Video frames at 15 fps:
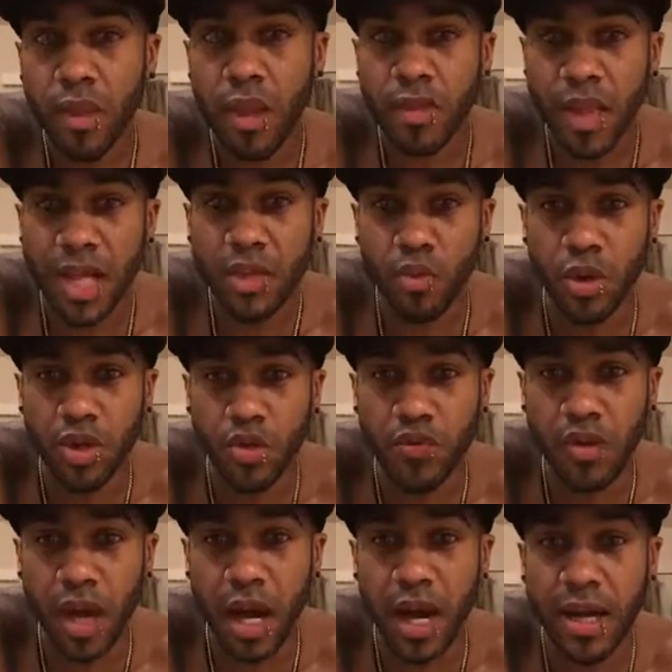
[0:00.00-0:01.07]
that's when you've
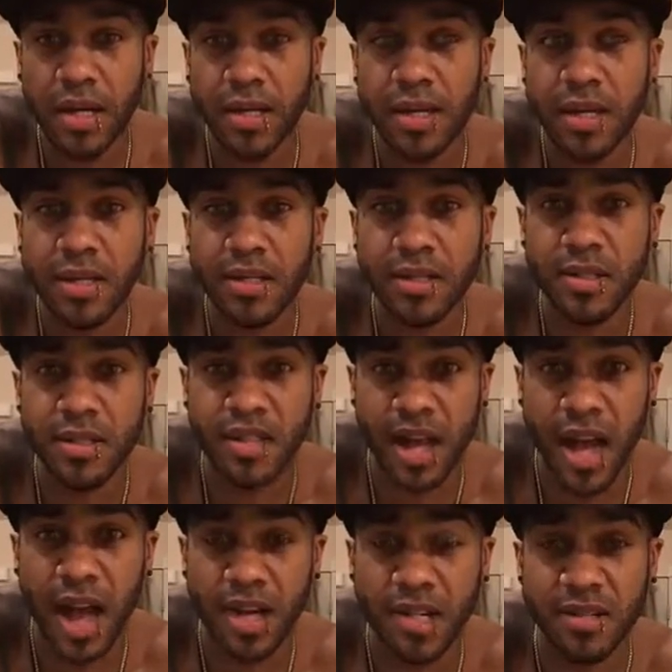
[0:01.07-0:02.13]
got to
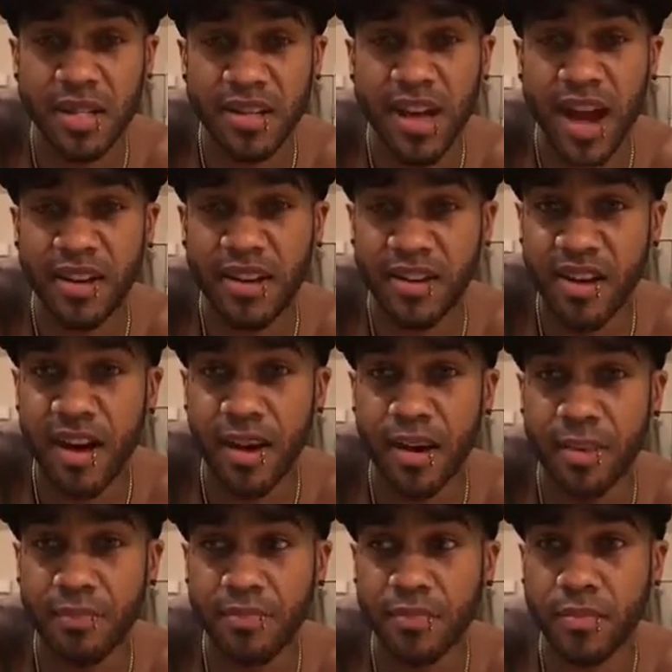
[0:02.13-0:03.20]
actually kind of nut
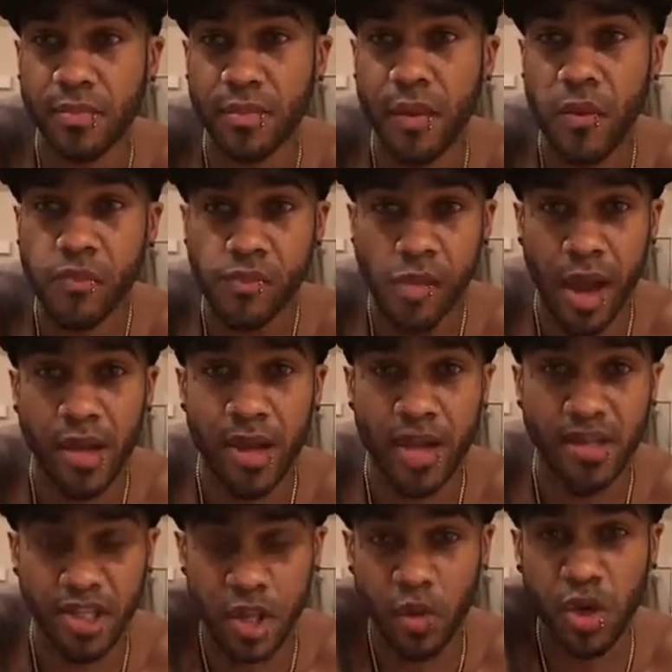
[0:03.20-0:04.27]
up
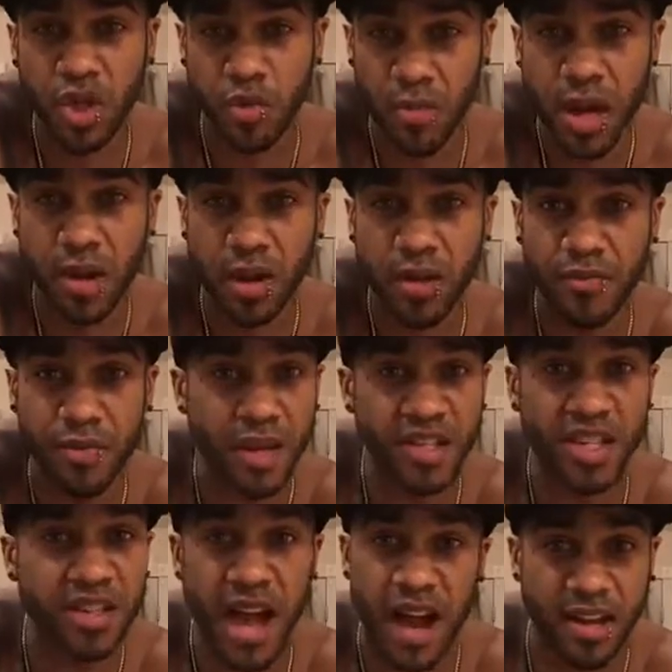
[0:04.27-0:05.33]
and see what you're made of. Because
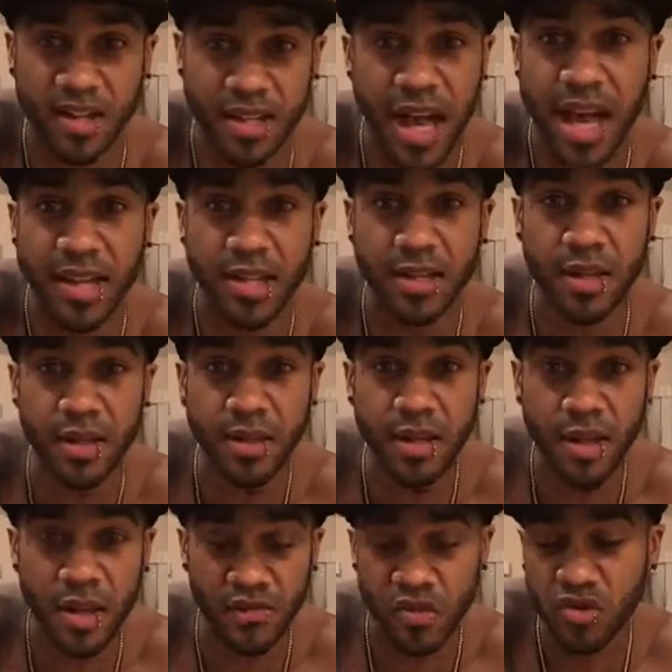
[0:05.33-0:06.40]
it's not going to last.
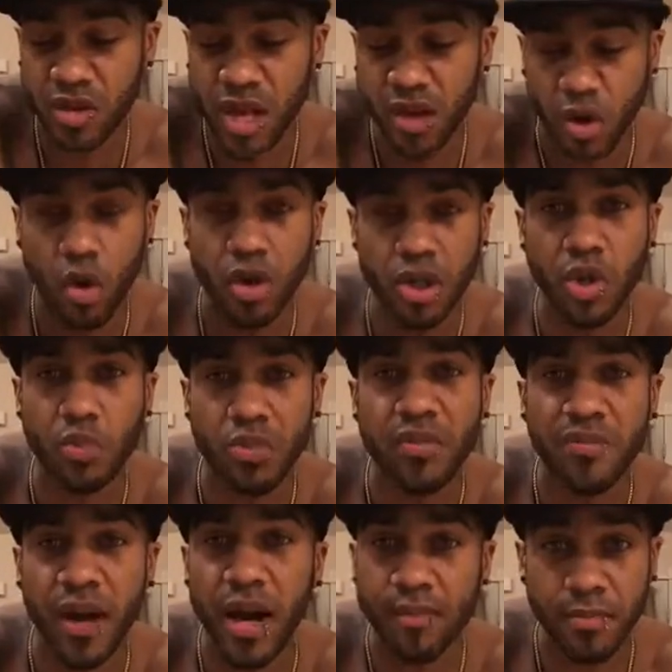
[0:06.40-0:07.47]
If you stay the course, you'll be
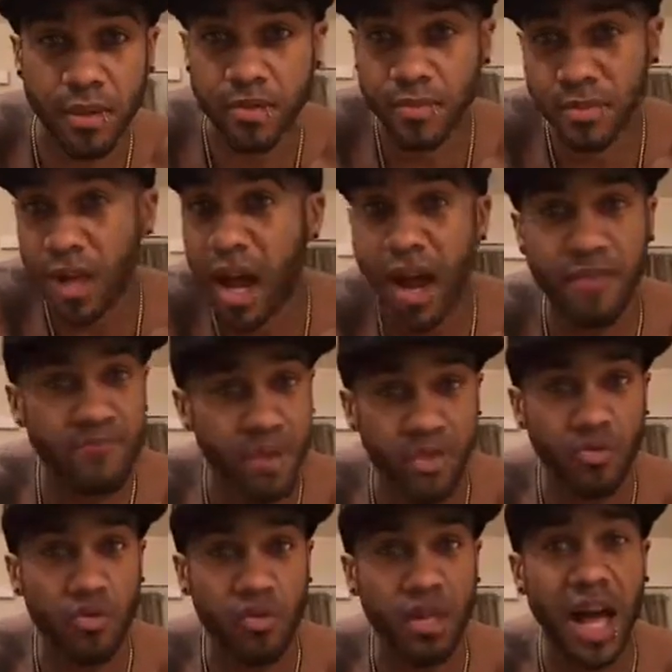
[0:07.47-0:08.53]
fine, bro. I've been
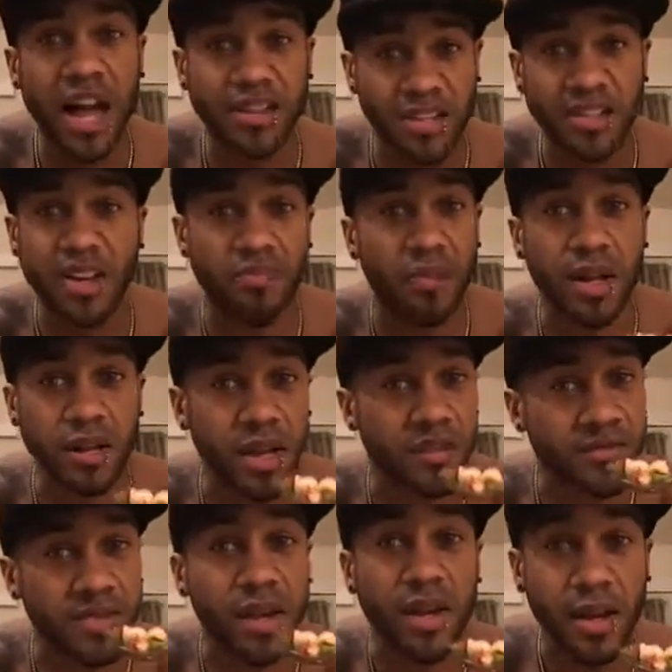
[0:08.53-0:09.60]
through a lot of shit in my
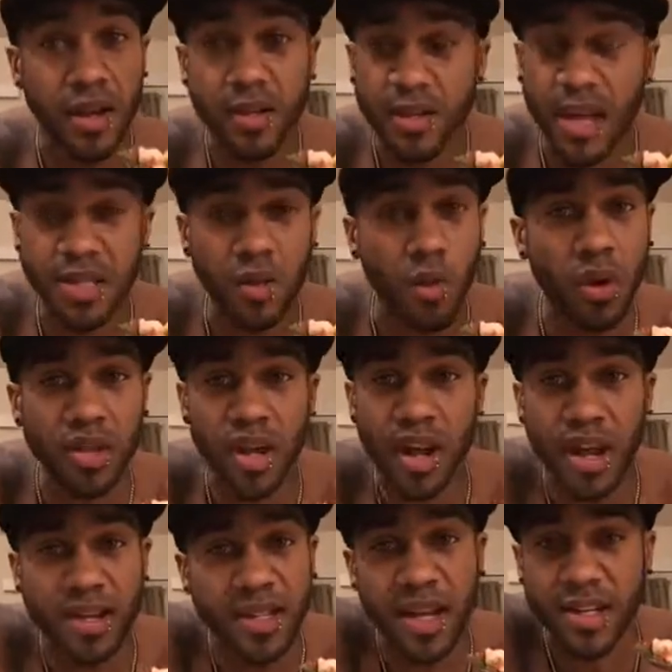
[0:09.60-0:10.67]
life. And that's the one thing I
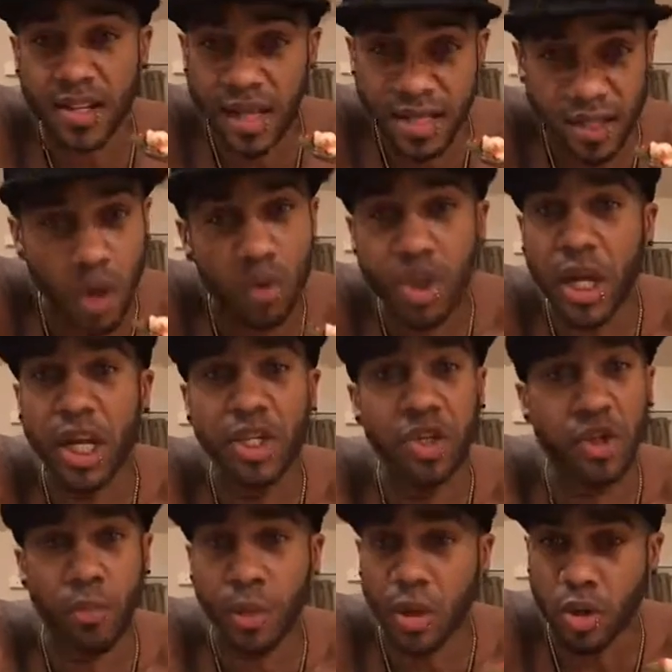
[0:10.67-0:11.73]
can say. Like, don't change
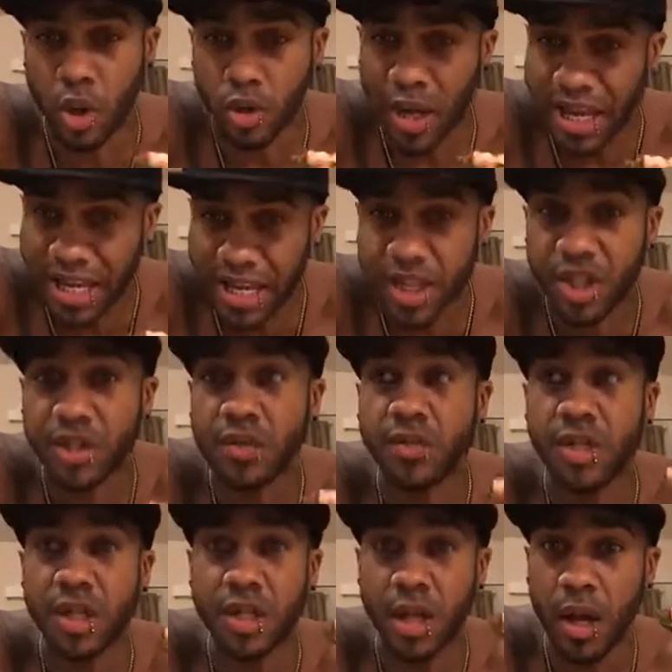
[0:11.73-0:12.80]
your demeanor. Don't let it get you.
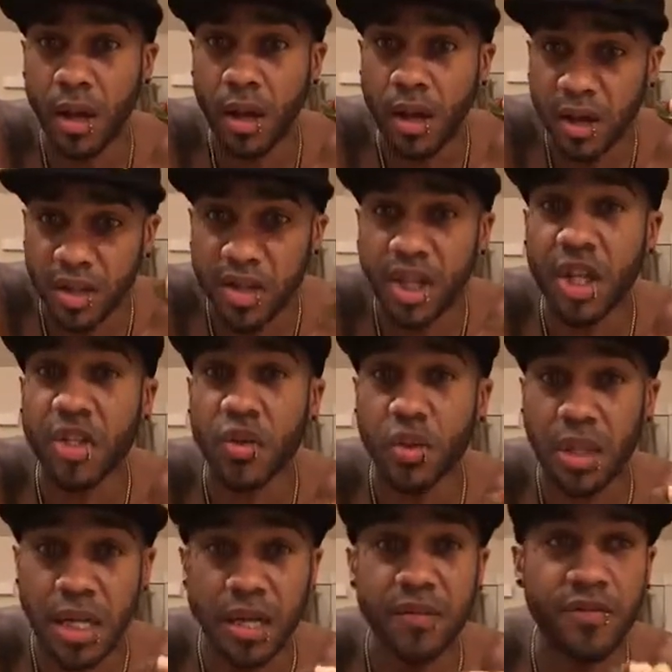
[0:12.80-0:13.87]
Just continue to
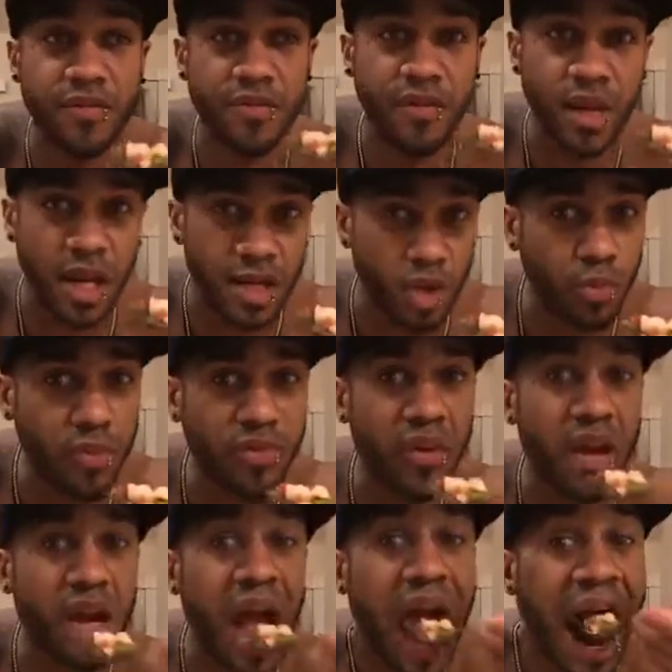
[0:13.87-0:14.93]
live, and you'll be
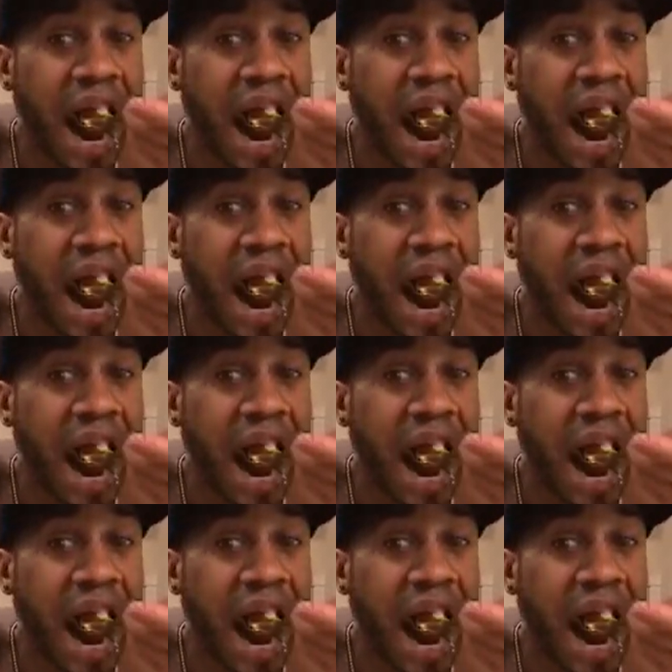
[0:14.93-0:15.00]
fine.